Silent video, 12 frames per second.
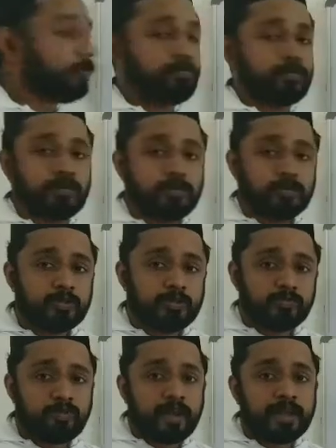steps
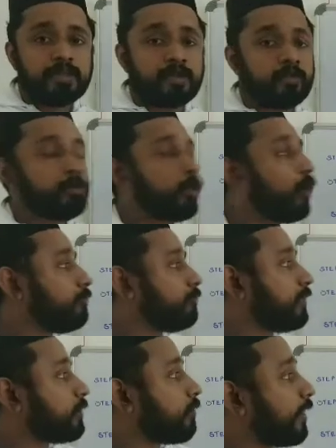to find the root of
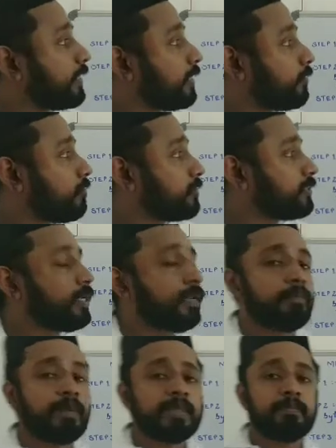a quadratic
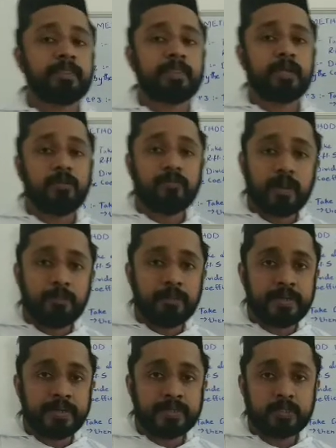equation by the method of
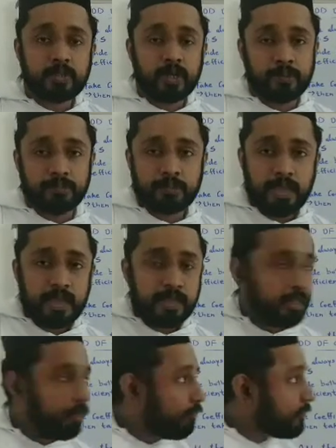completing the square.
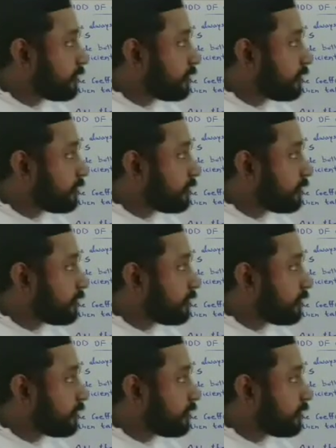The